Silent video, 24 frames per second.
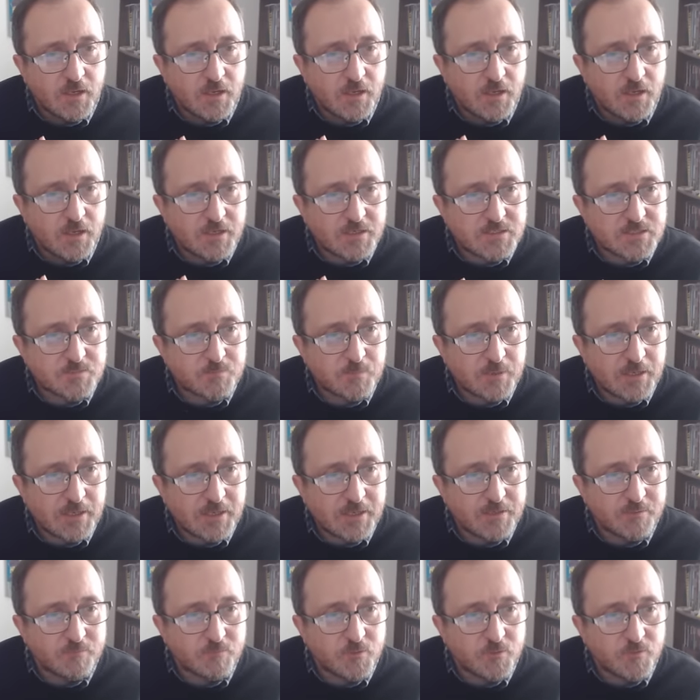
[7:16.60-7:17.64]

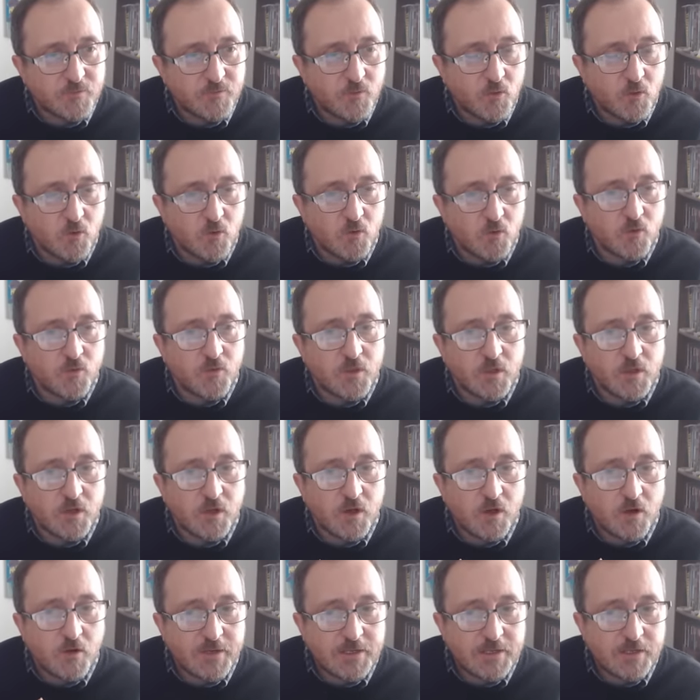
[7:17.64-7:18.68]
explain before that
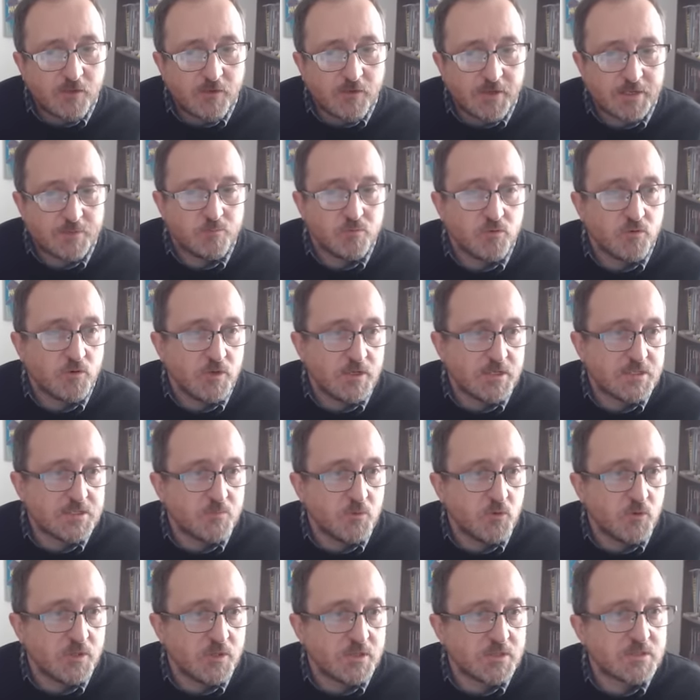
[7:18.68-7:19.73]
I like price
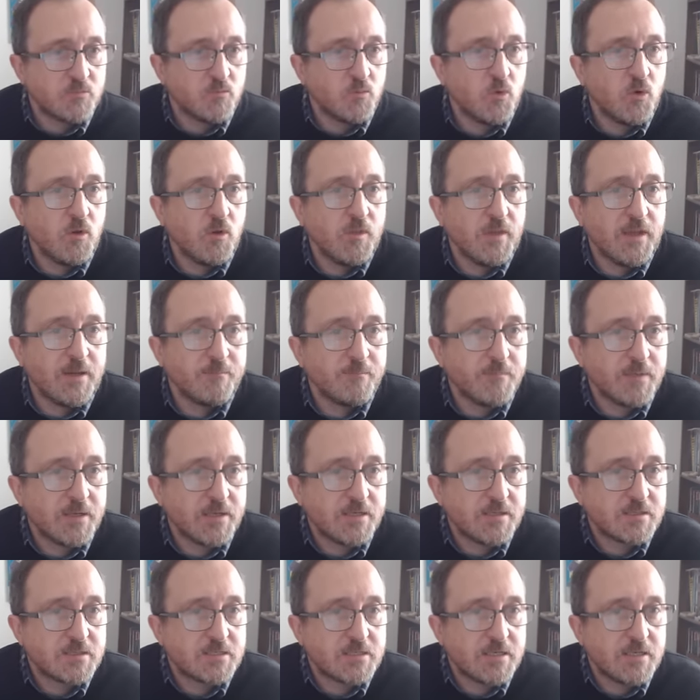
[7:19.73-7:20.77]
points. And what that
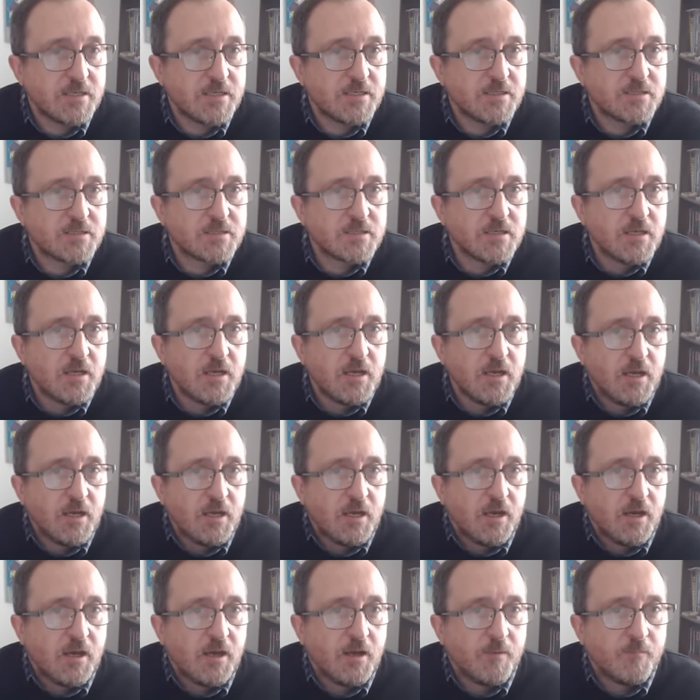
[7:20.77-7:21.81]
means is
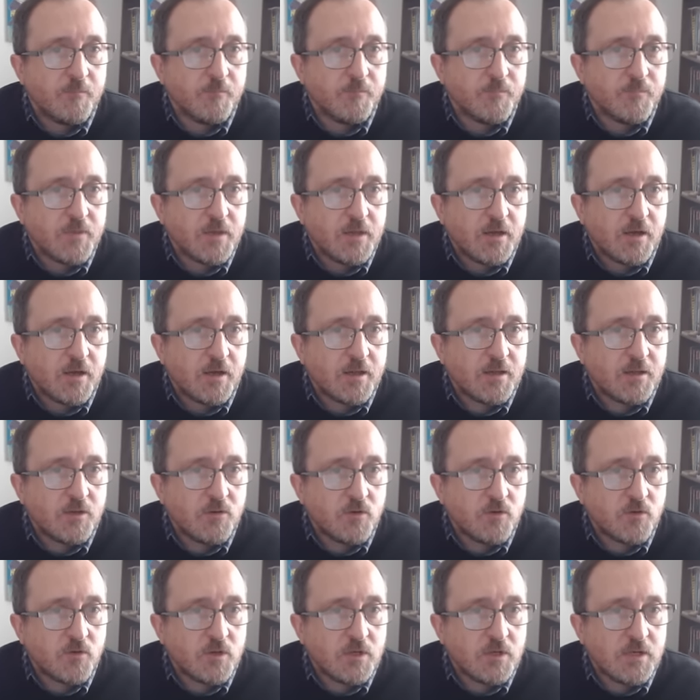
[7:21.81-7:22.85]
I
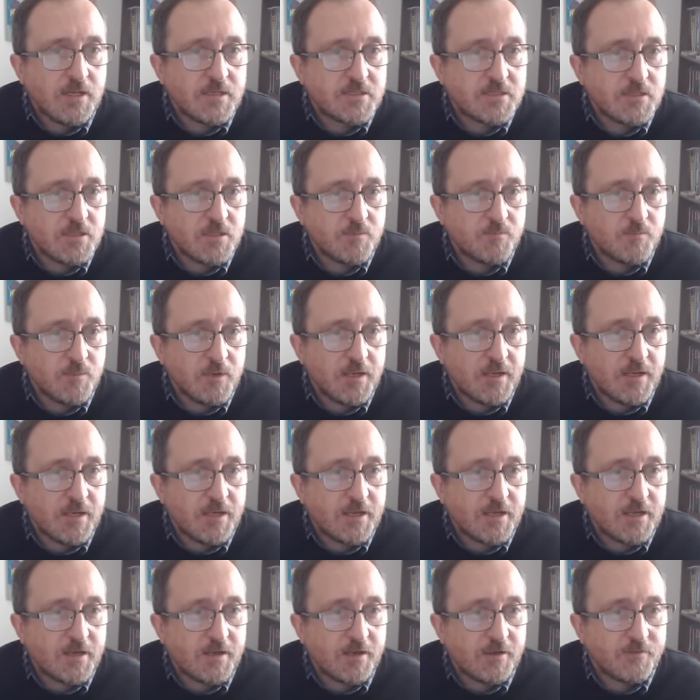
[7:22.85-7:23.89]
look less at the
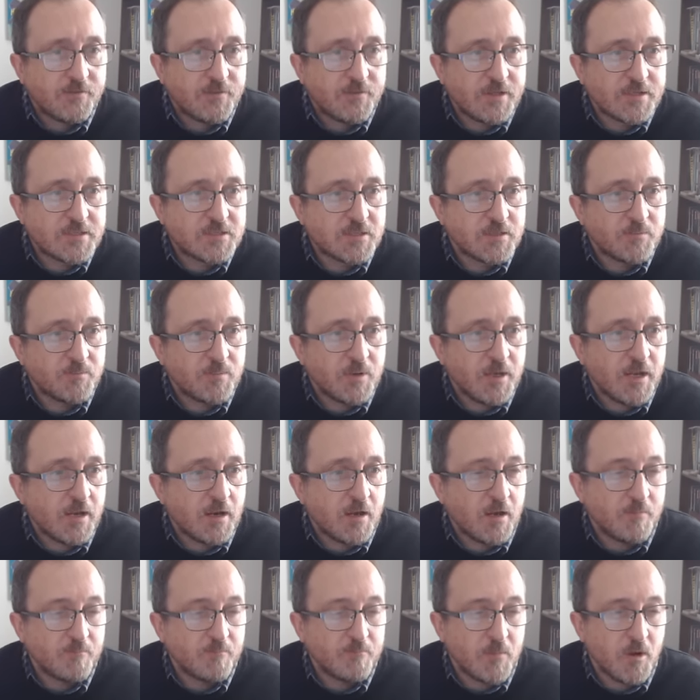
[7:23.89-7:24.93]
player and less at the player
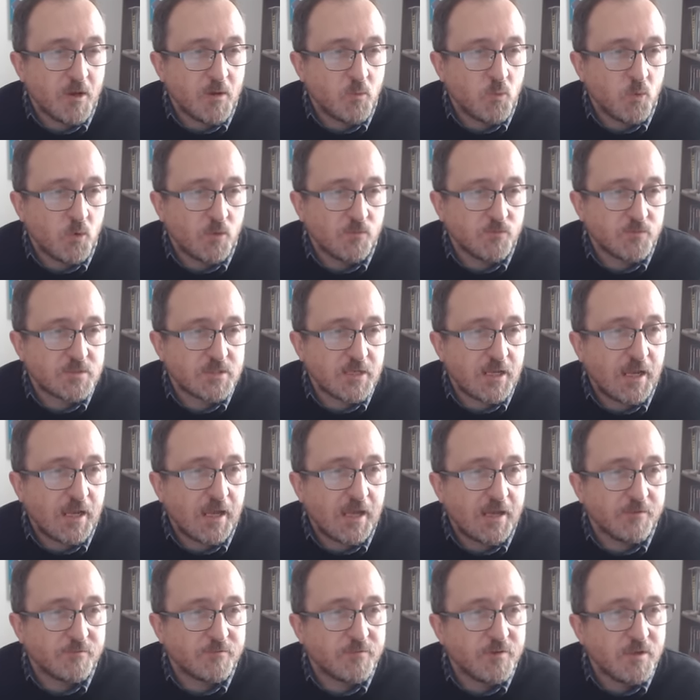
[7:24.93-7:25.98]
I might want to
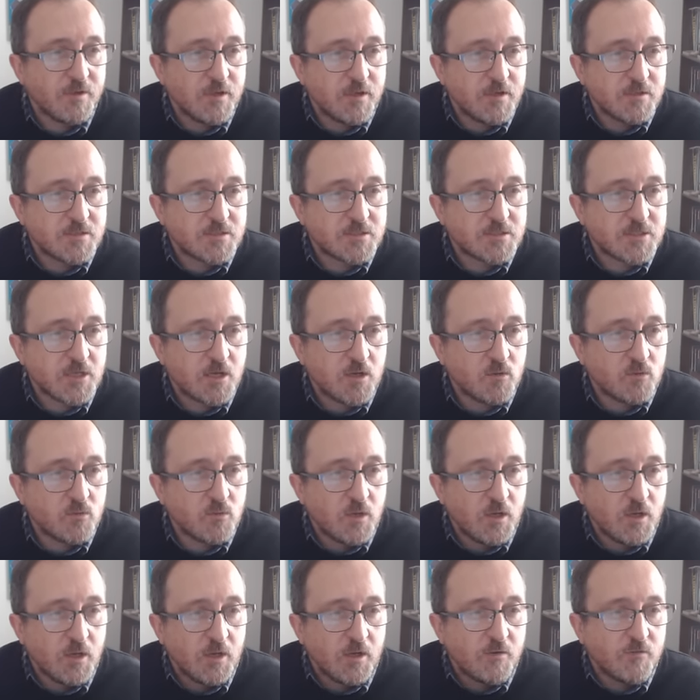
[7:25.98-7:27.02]
have. So,
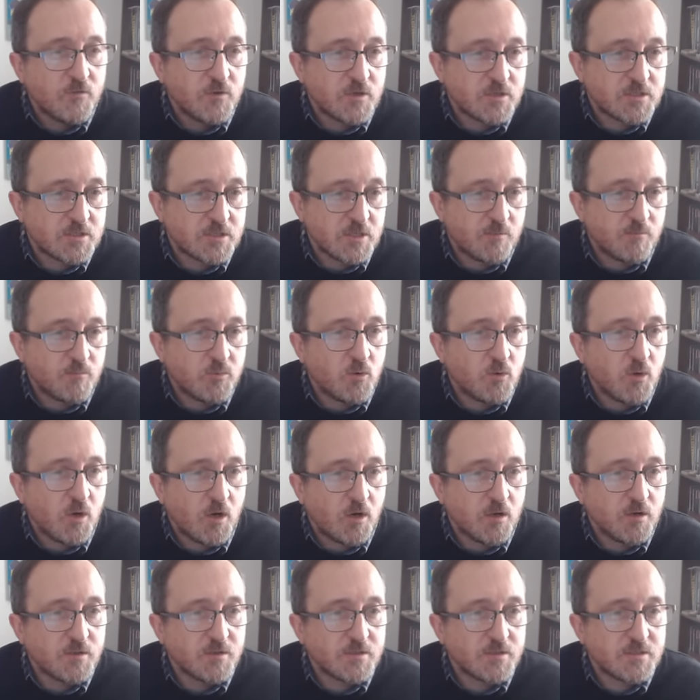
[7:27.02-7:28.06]
for example,
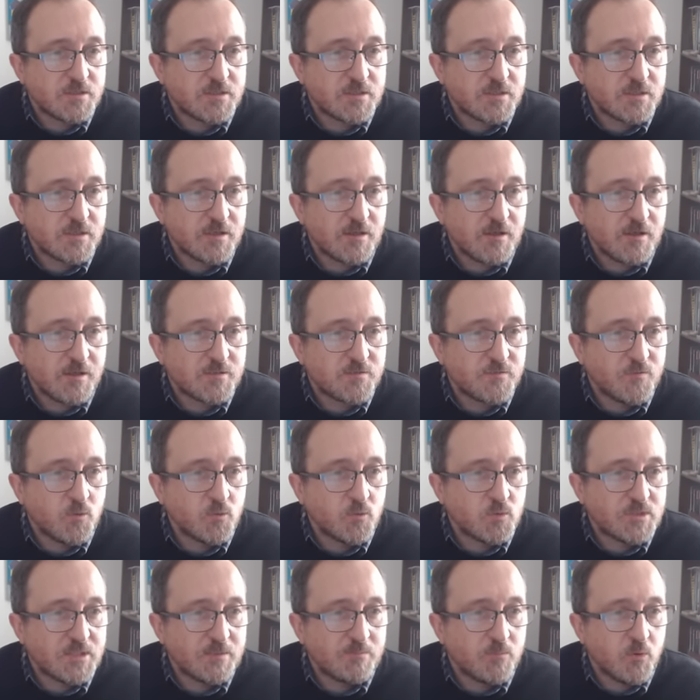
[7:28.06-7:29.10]
Haaland is
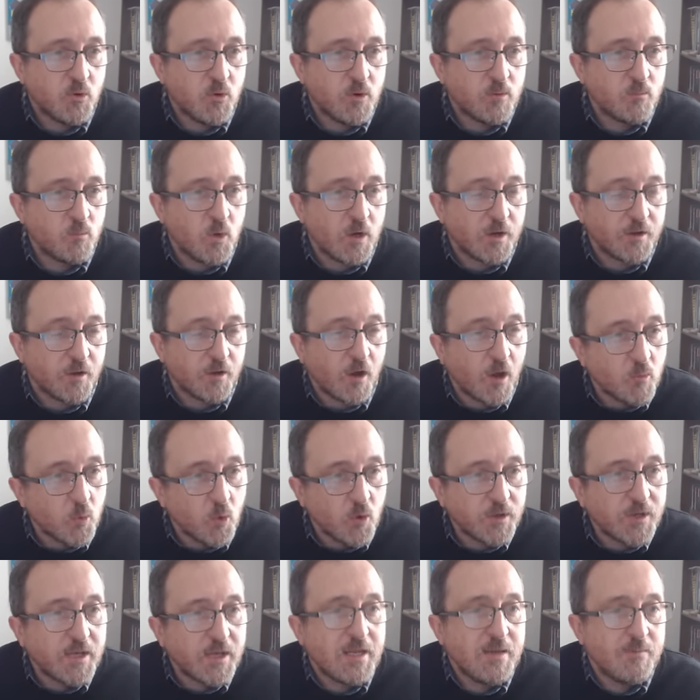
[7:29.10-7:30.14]
14.1. I
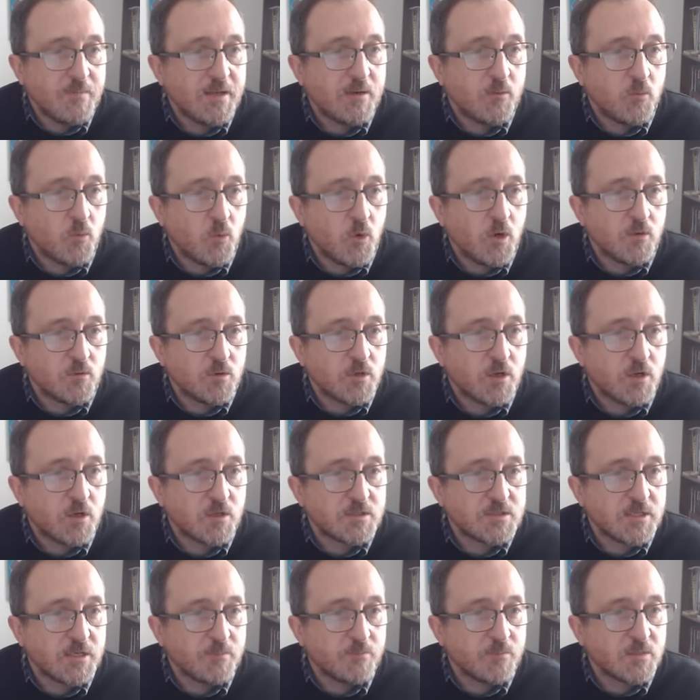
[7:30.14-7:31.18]
want him in a wildcard
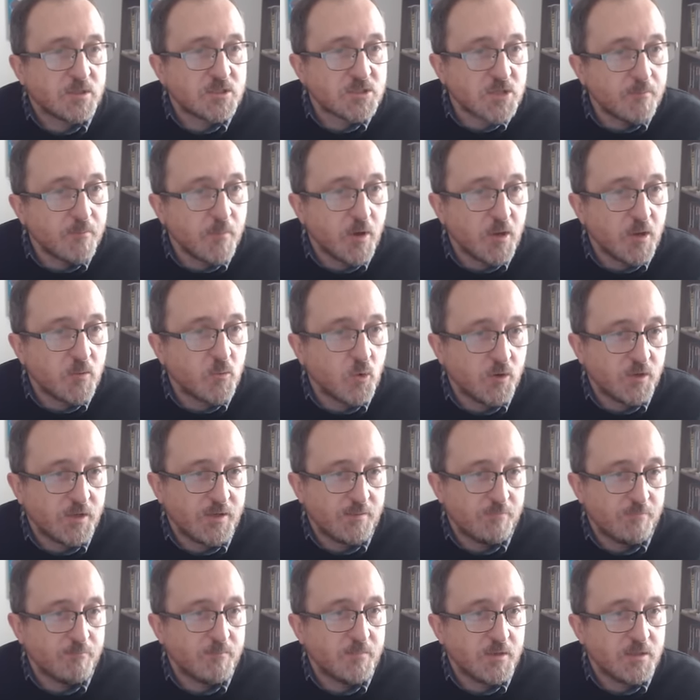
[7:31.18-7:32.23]
team because I might want
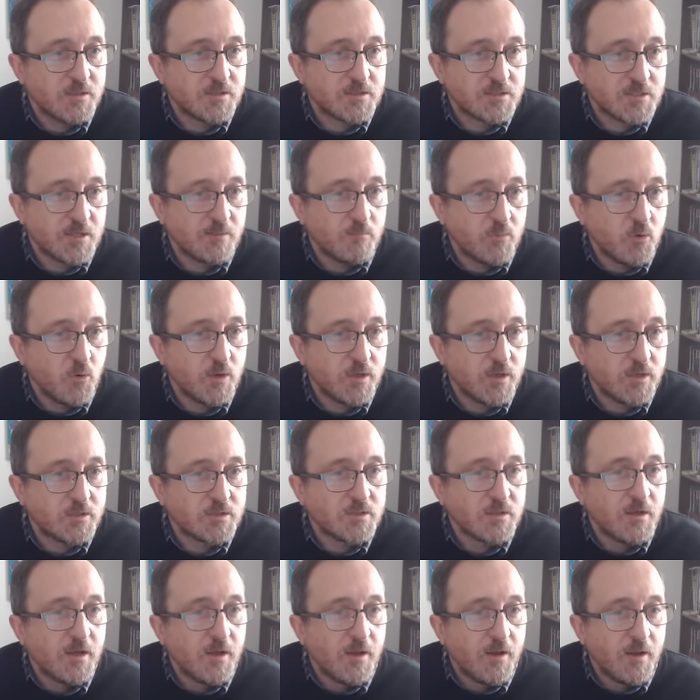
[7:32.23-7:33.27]
him at some point.